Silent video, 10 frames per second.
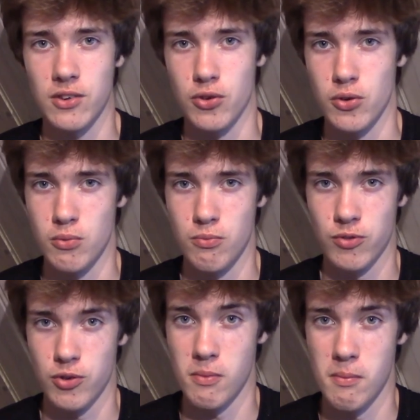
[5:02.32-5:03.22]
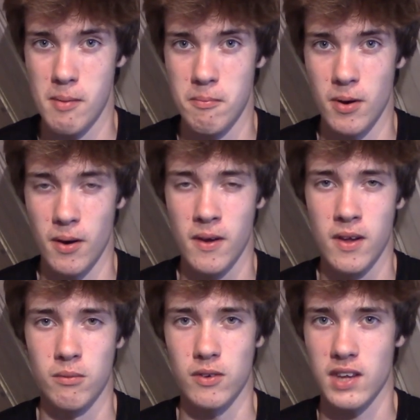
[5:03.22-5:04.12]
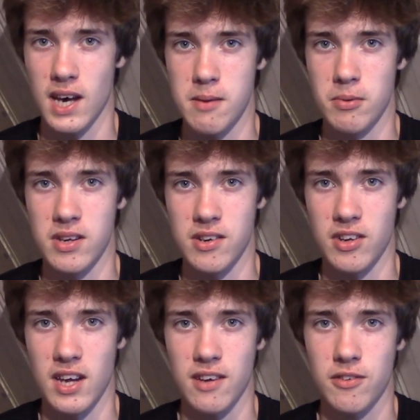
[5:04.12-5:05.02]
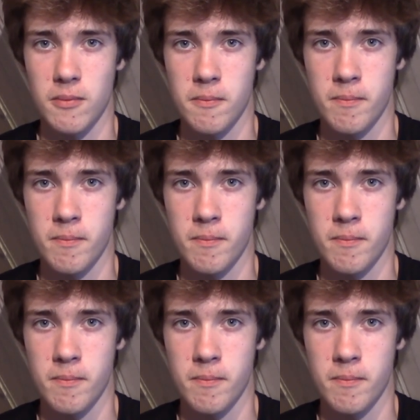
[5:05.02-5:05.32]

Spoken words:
to remember with cable internet.